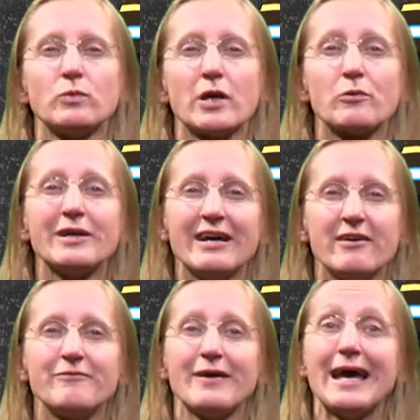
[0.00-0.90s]
where we have
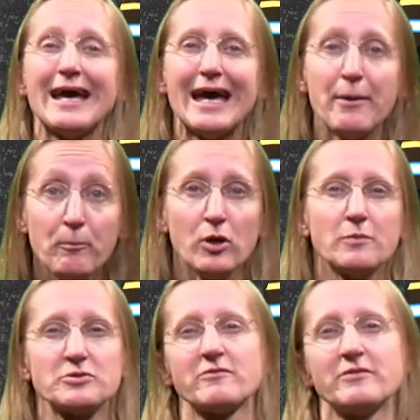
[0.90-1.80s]
m
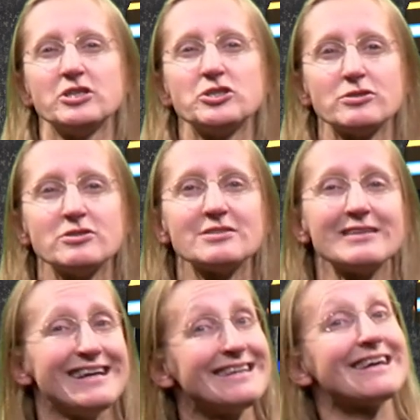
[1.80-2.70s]
observations
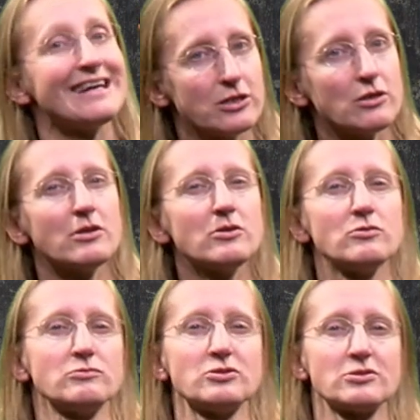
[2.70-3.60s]
and n
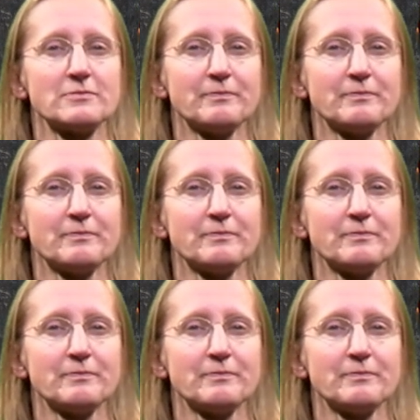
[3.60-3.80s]
unknowns.